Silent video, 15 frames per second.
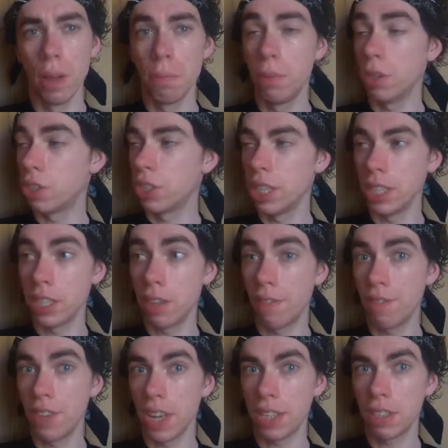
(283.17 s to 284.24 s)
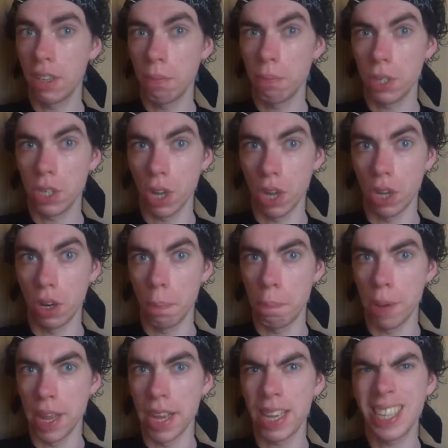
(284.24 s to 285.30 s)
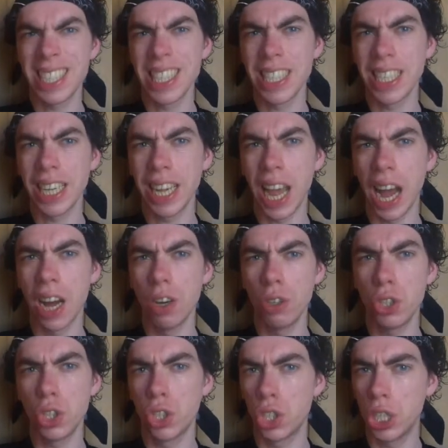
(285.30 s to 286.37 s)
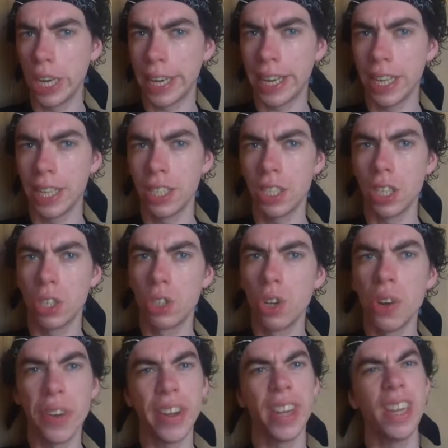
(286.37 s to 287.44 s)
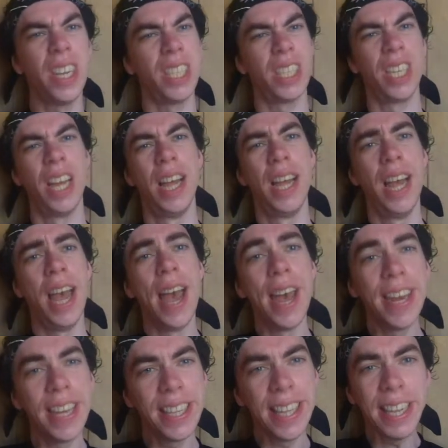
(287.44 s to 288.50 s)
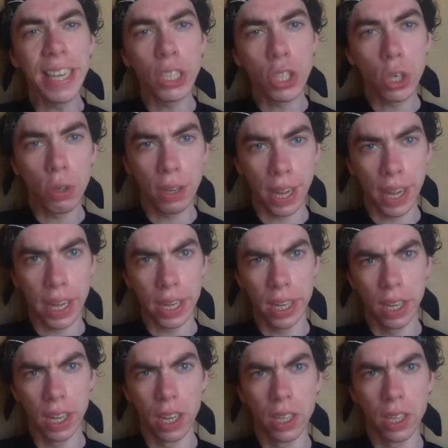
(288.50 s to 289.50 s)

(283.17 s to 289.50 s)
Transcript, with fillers: But since the victims are pigs, cows, chickens and turkeys, anything is okay?